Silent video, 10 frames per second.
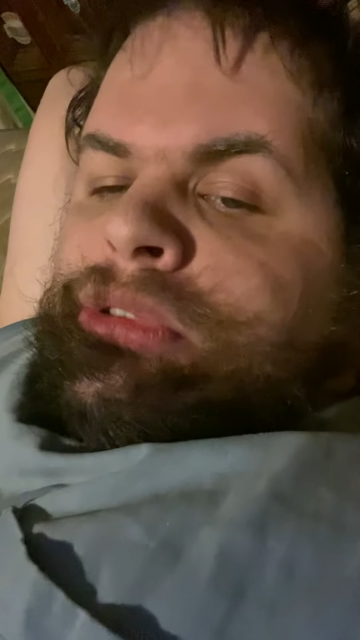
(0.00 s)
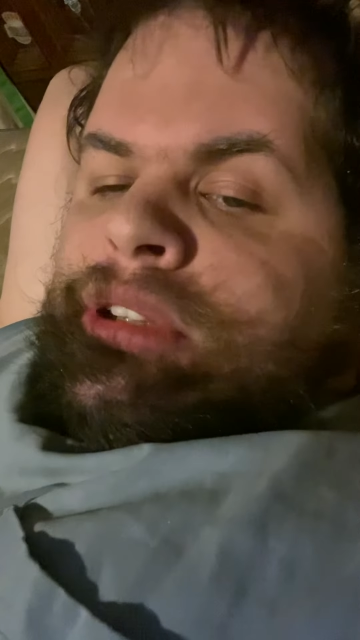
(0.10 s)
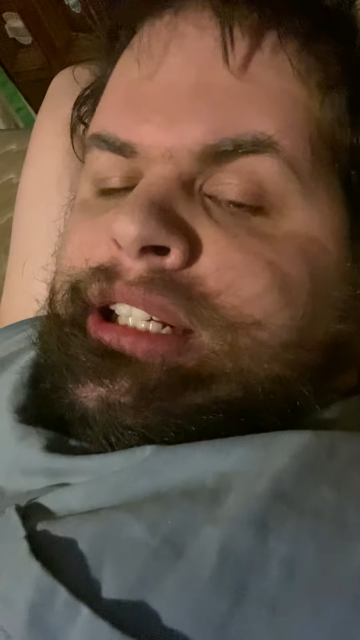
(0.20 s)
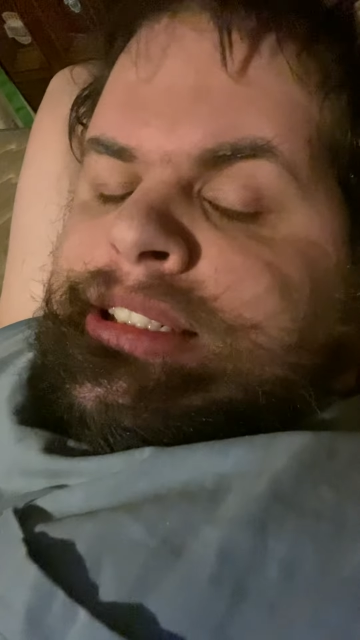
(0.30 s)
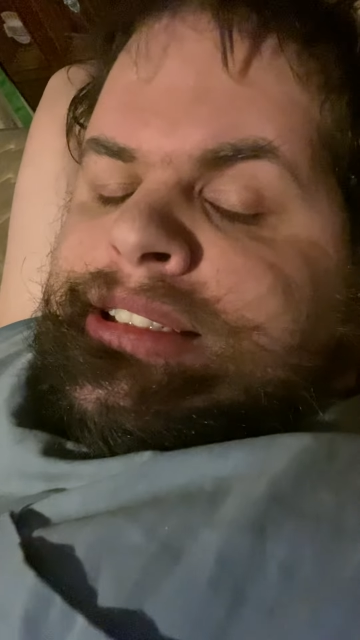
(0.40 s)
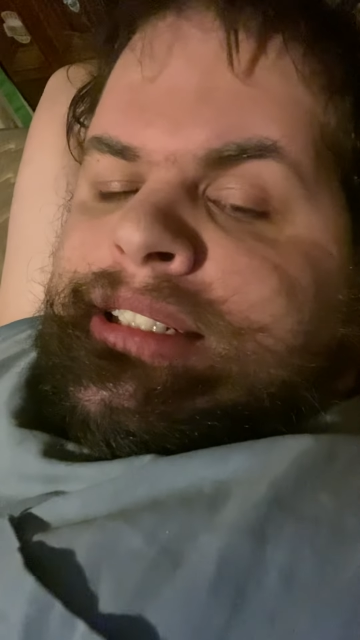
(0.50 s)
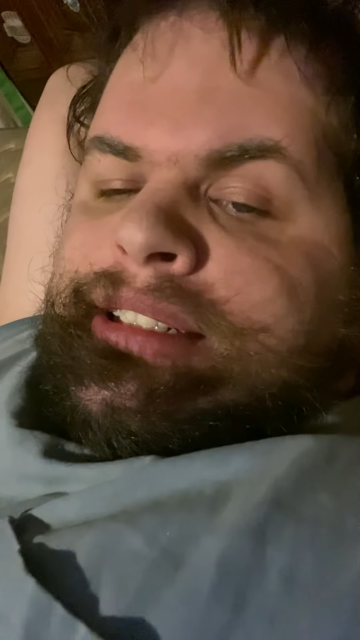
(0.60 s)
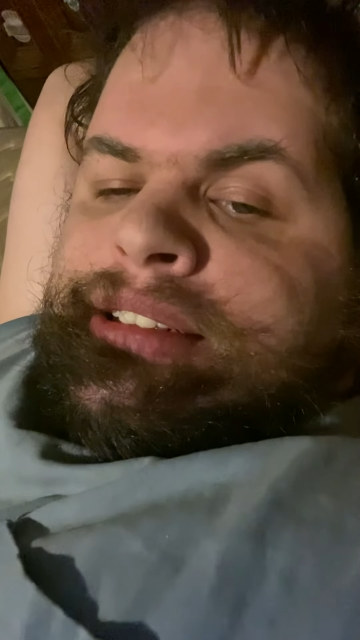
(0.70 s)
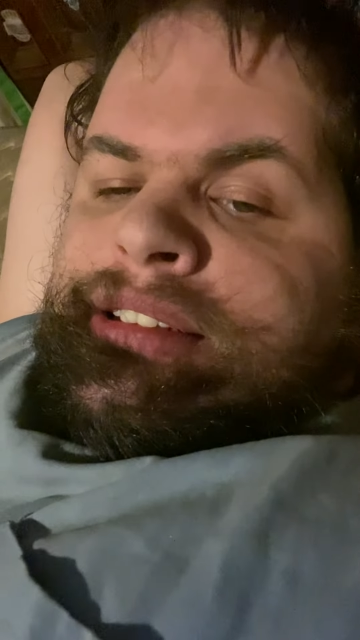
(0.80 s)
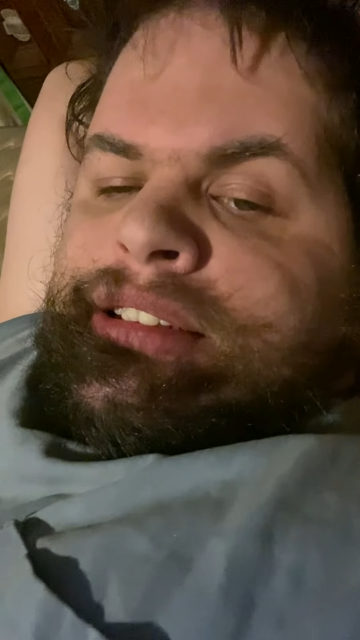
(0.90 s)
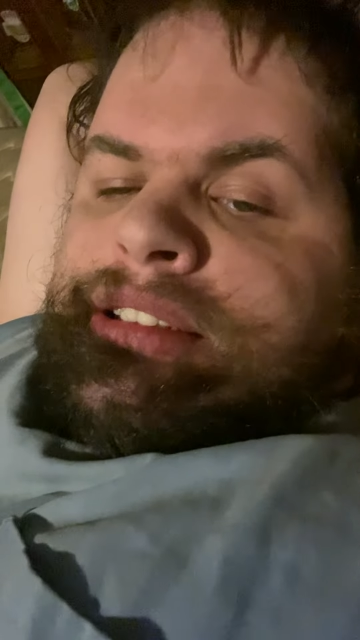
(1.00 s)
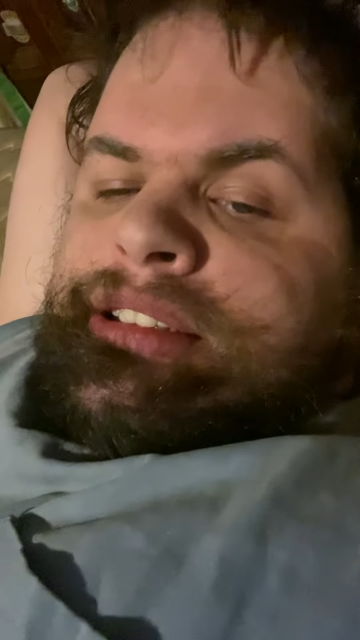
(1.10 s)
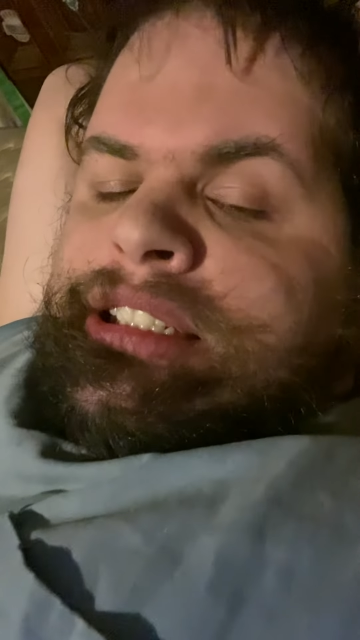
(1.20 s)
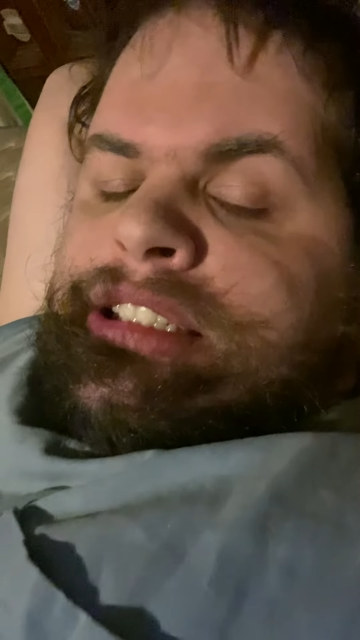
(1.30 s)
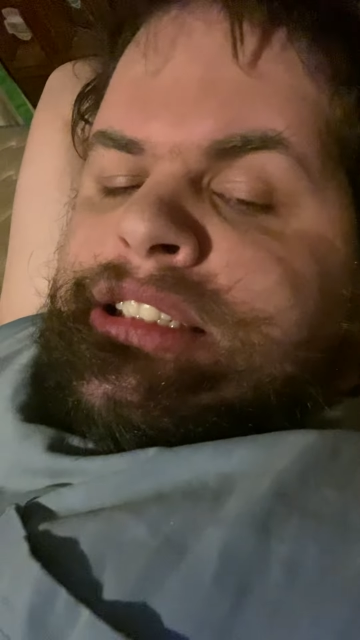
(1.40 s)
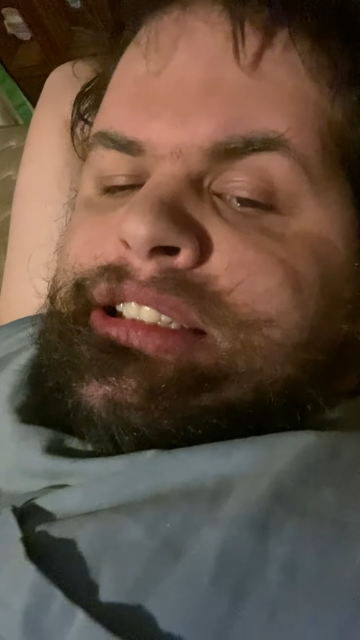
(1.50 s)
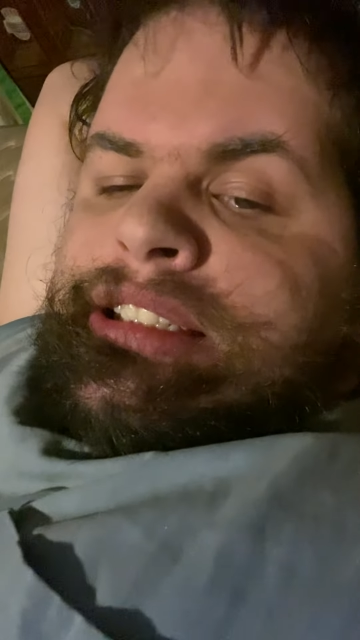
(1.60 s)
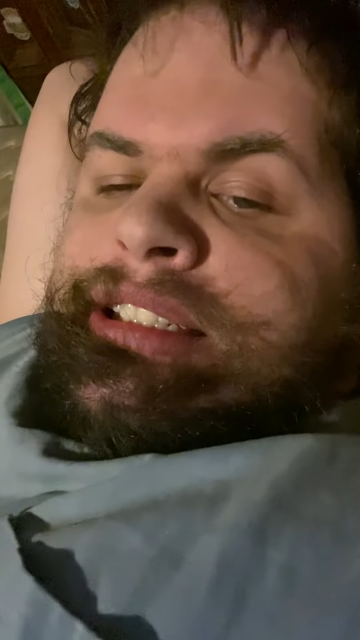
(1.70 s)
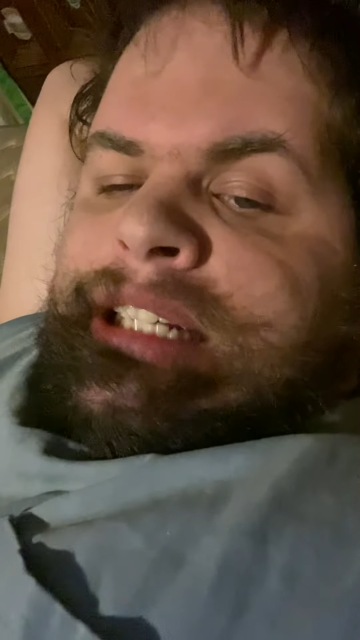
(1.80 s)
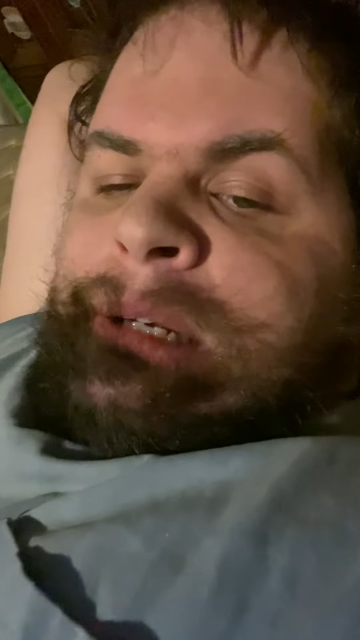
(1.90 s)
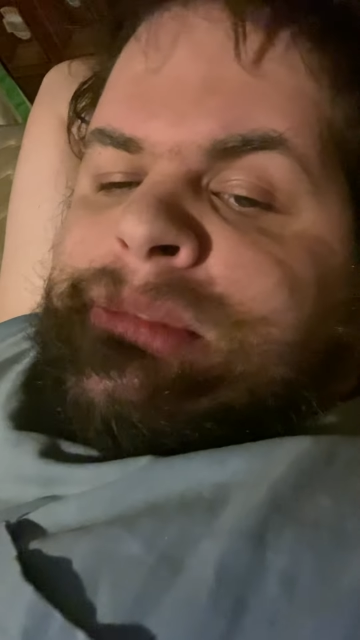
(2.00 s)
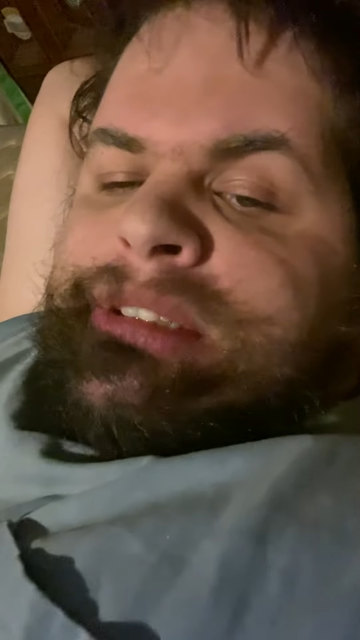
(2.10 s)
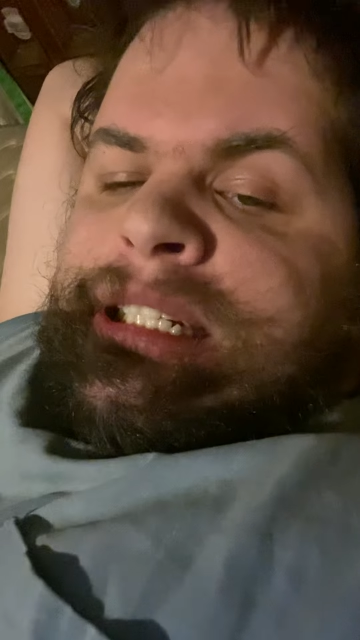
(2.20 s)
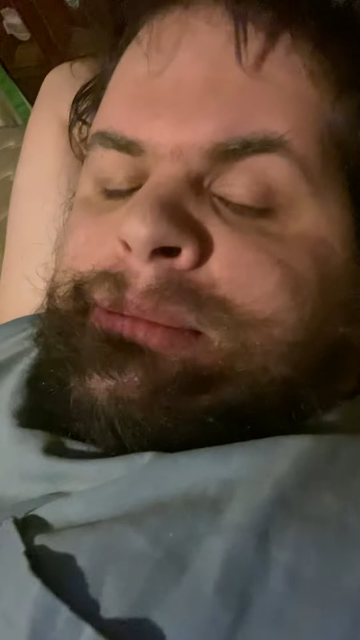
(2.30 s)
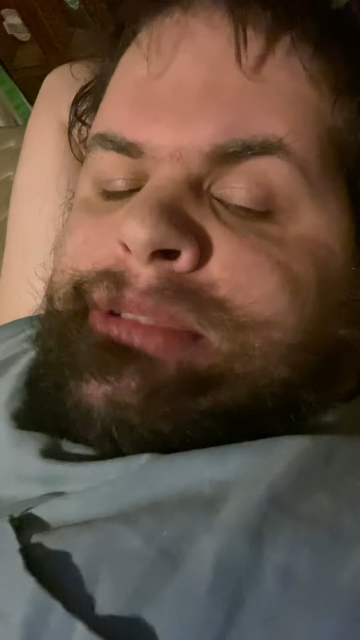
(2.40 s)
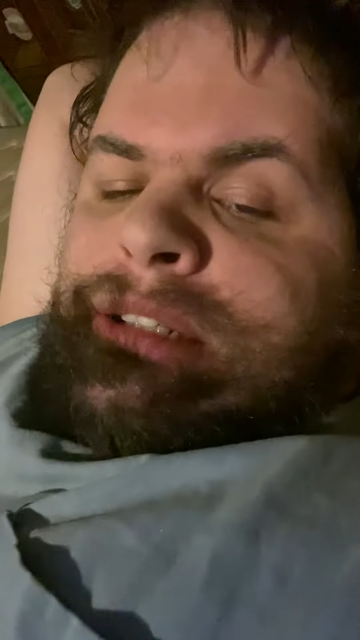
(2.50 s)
like I said, this is the timestamps.